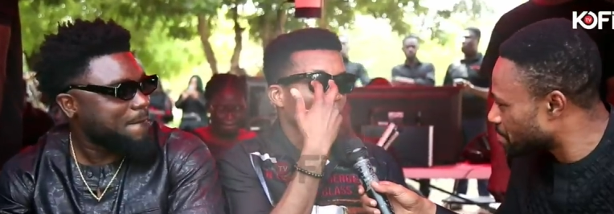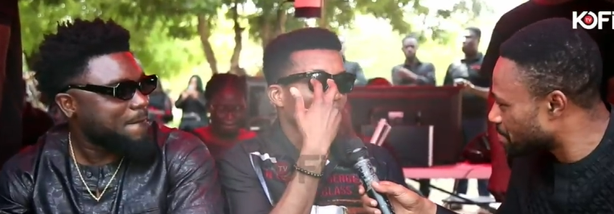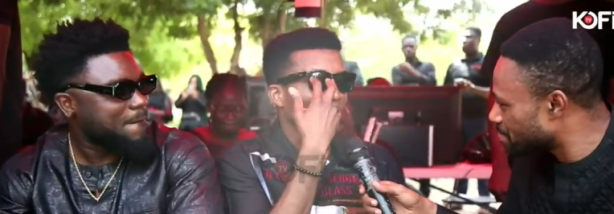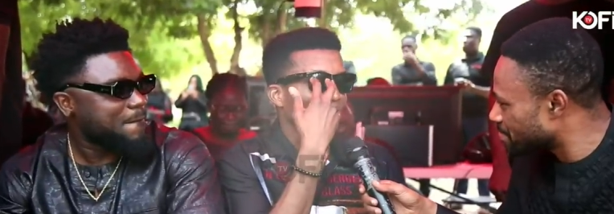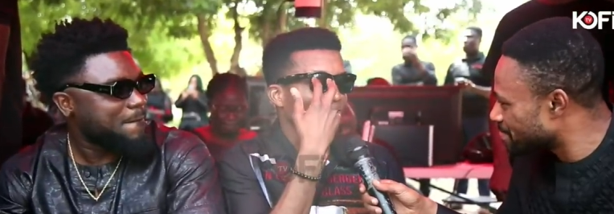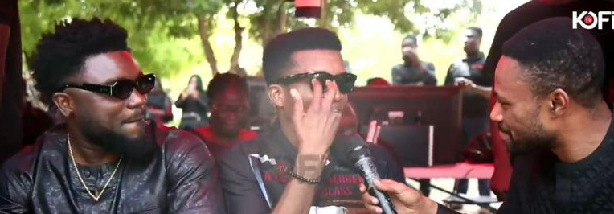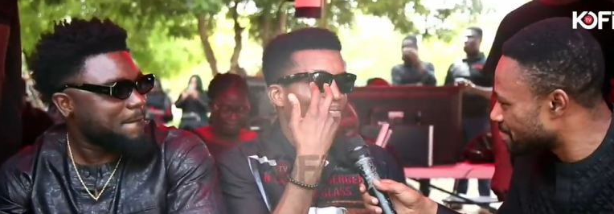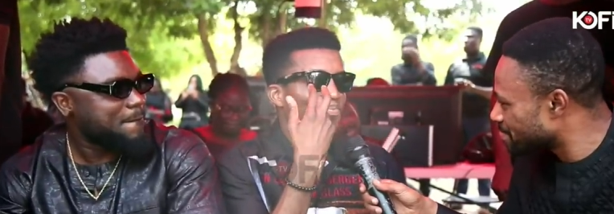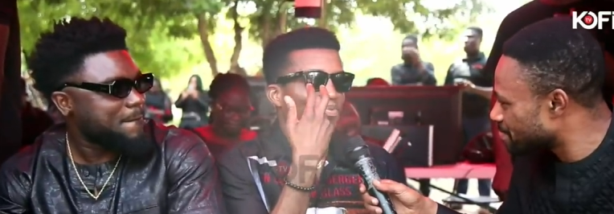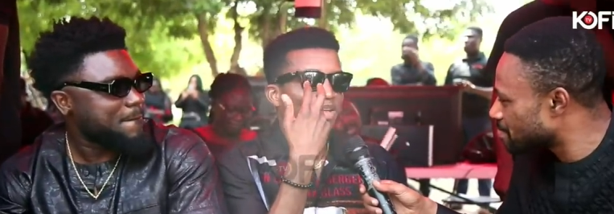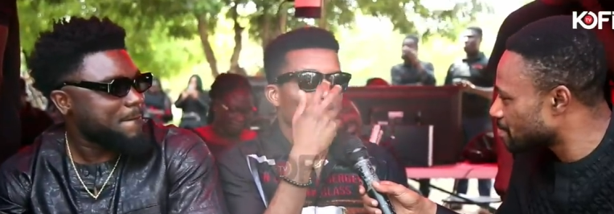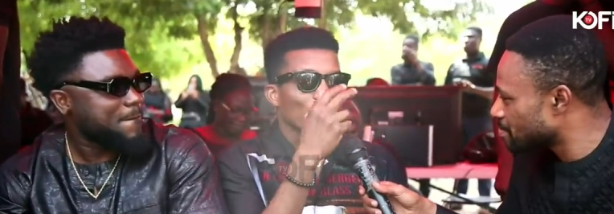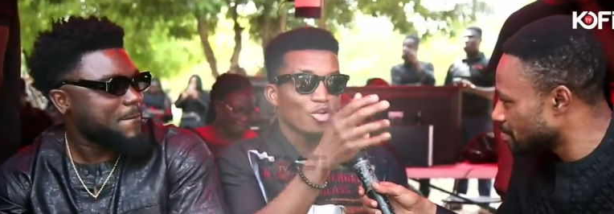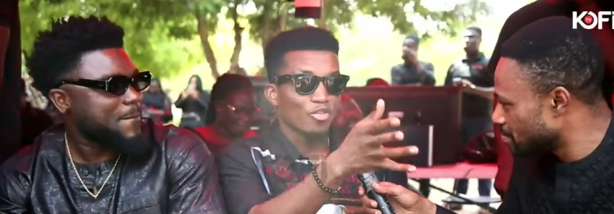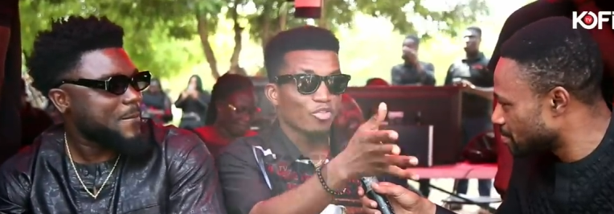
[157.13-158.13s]
Speaker 1: I'm a
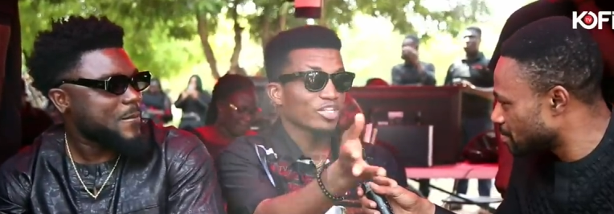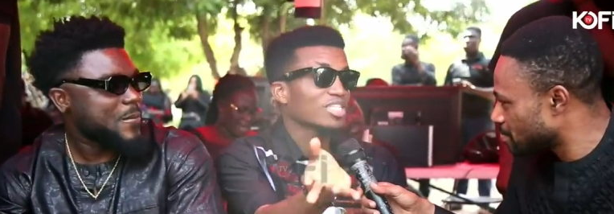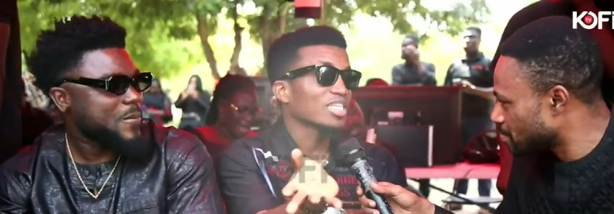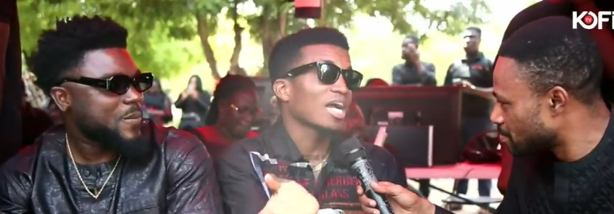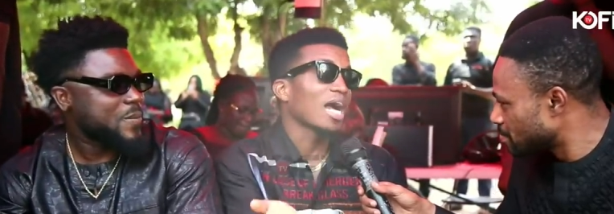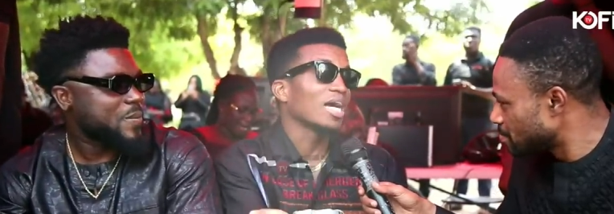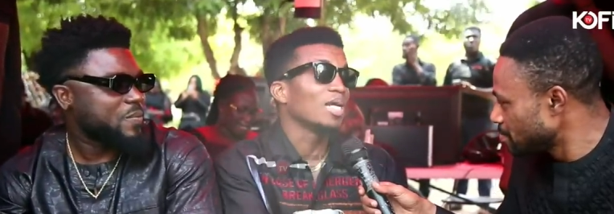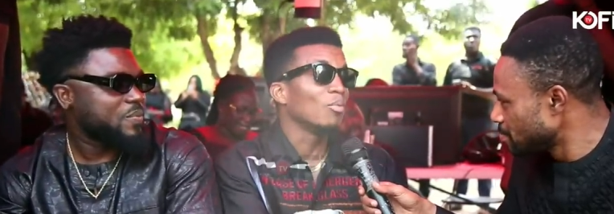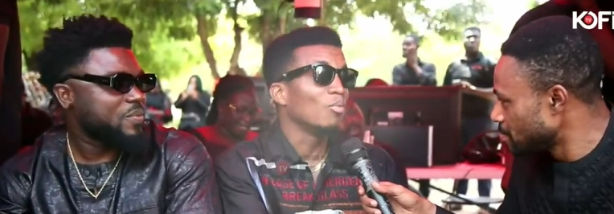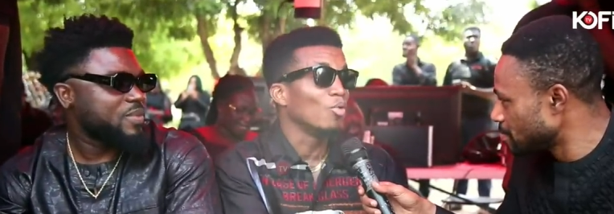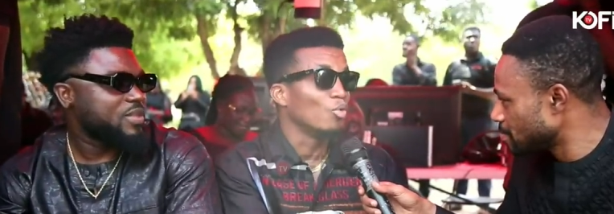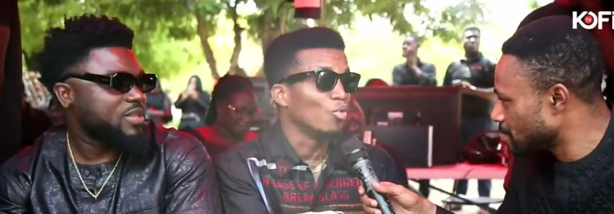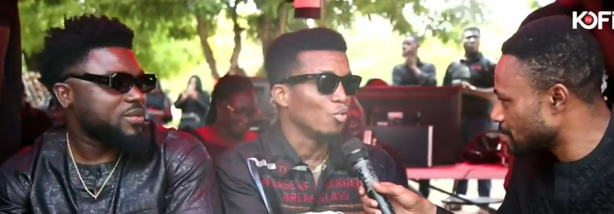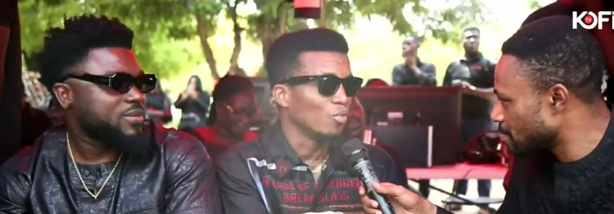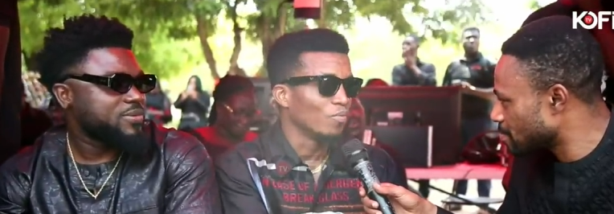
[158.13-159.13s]
physical and
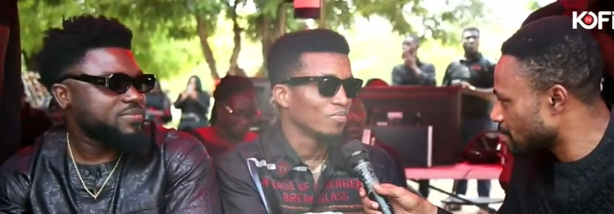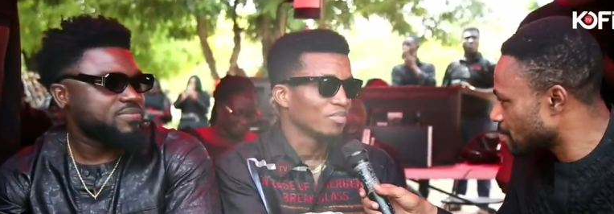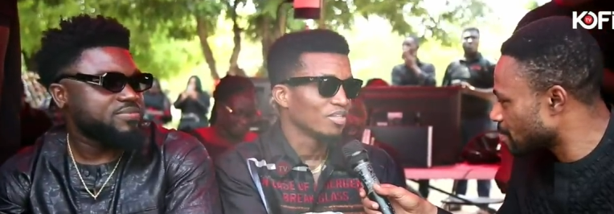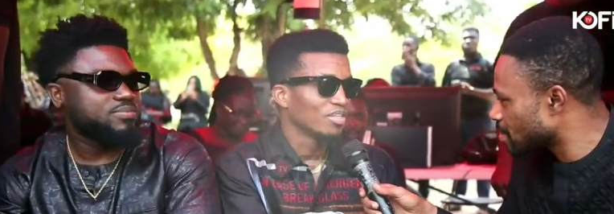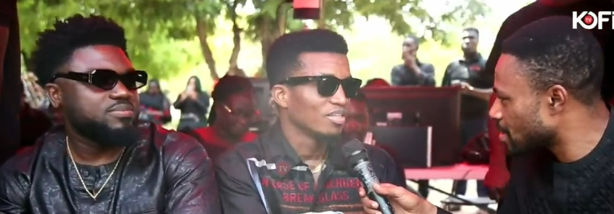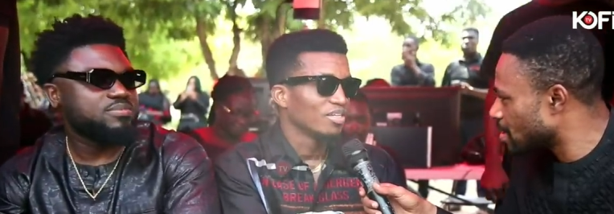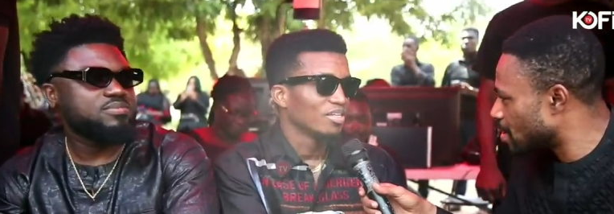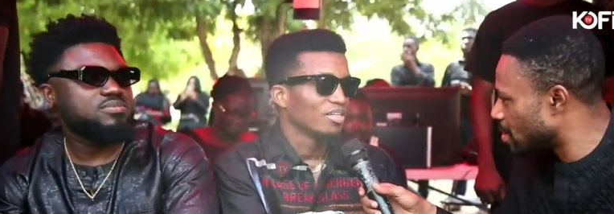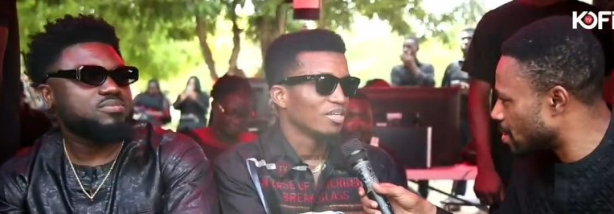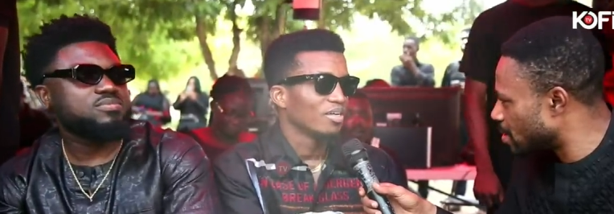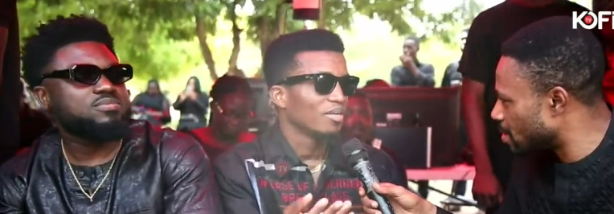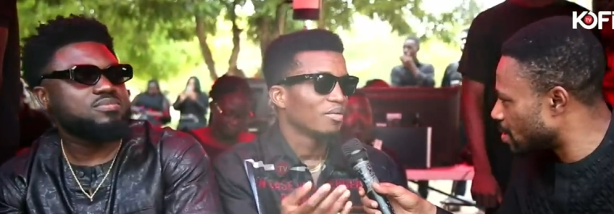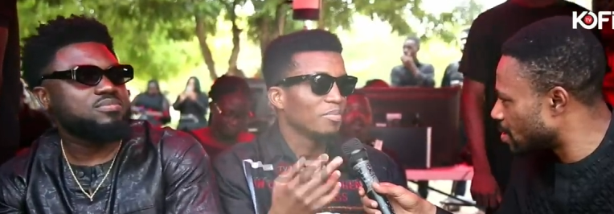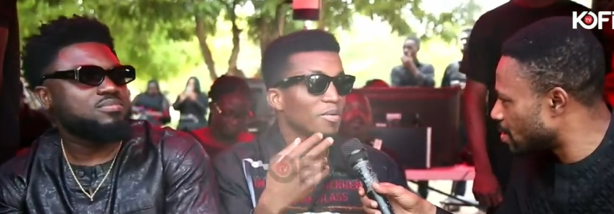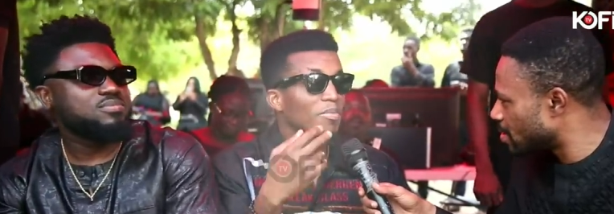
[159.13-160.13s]
a moon.
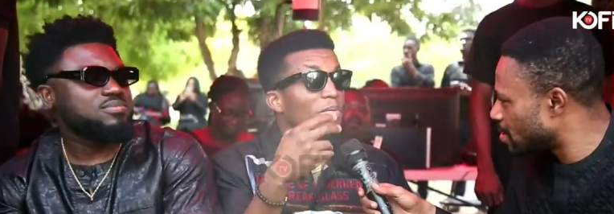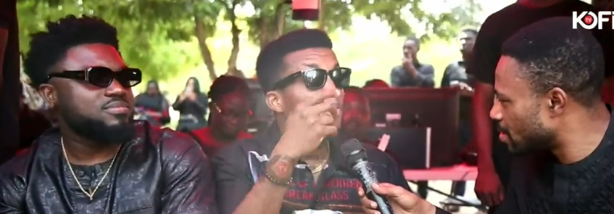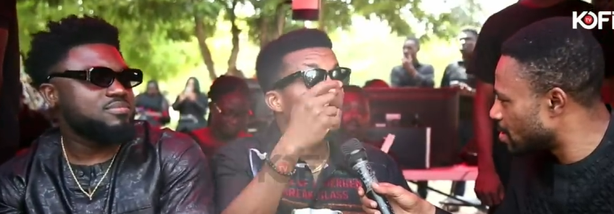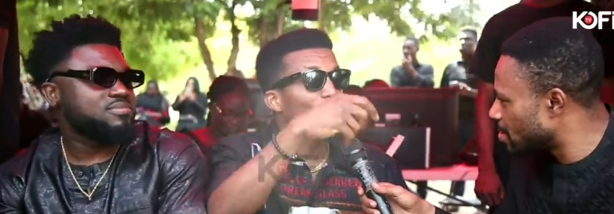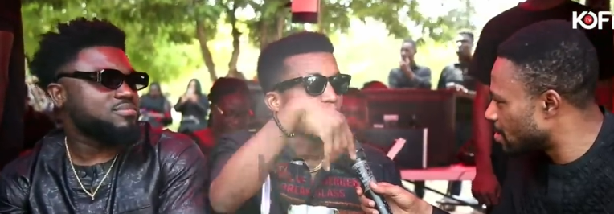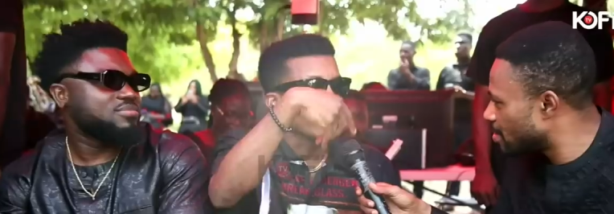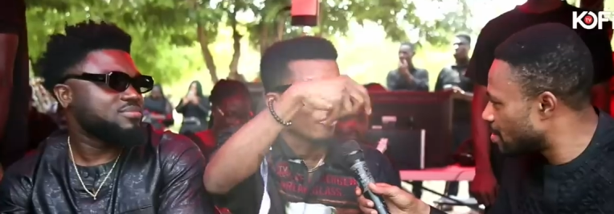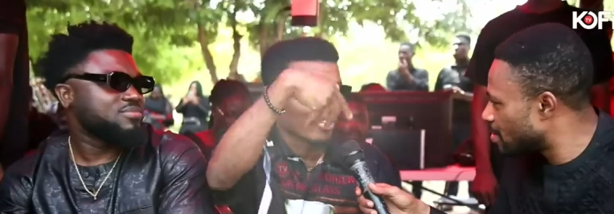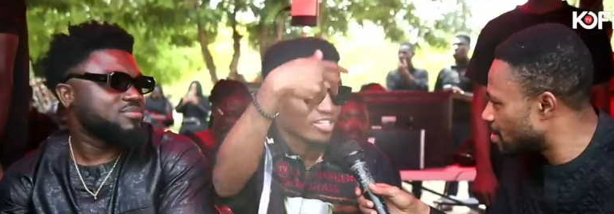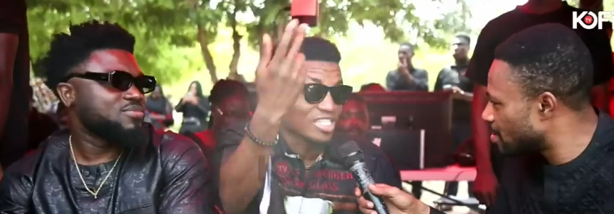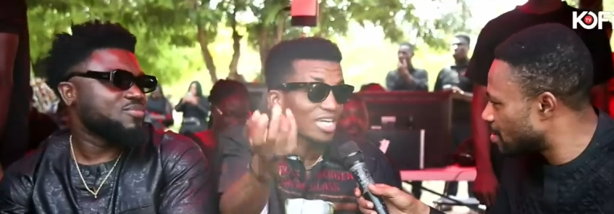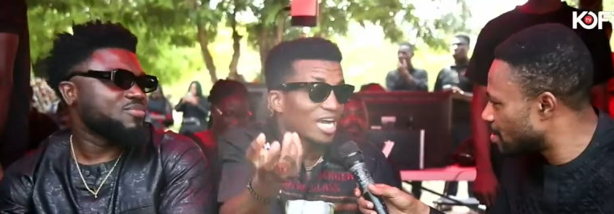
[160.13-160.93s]
Baby beyond